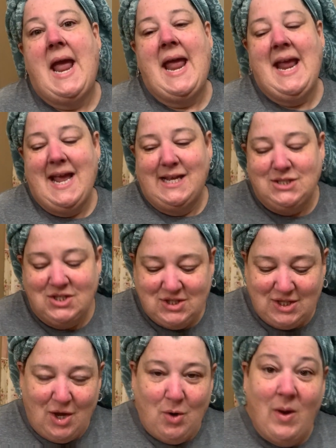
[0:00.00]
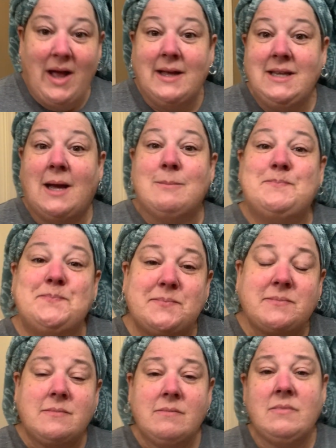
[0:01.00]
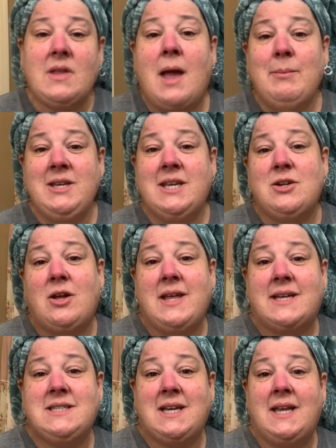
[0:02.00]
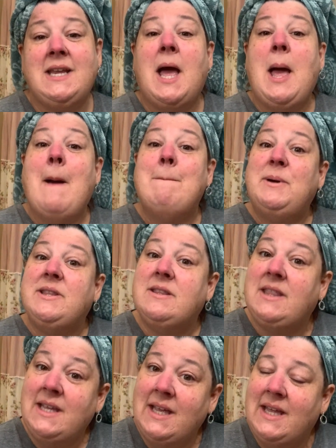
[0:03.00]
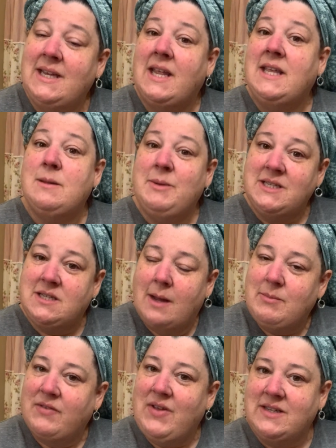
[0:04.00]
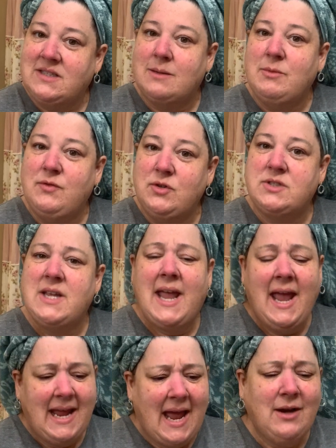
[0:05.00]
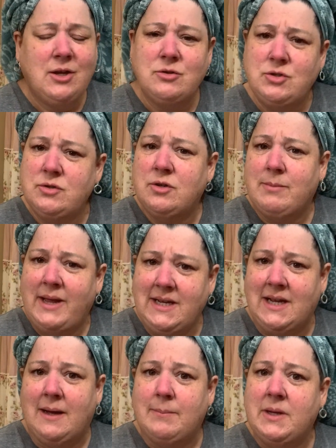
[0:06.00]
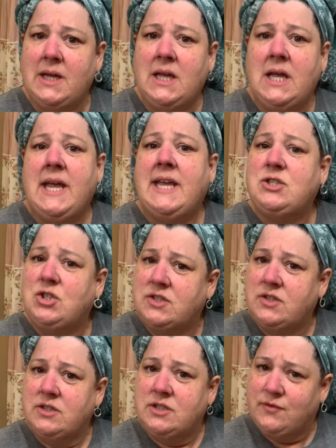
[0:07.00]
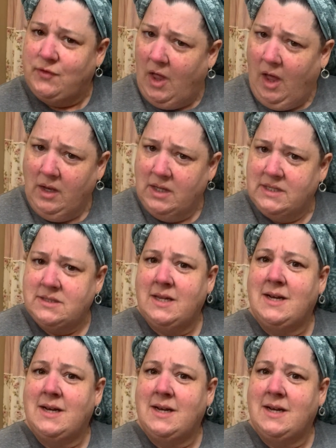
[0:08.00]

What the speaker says: And so, yeah, I've been getting all that done. But then in the meantime, I've had some of you say, hey, how do you do your makeup? It just looks flawless.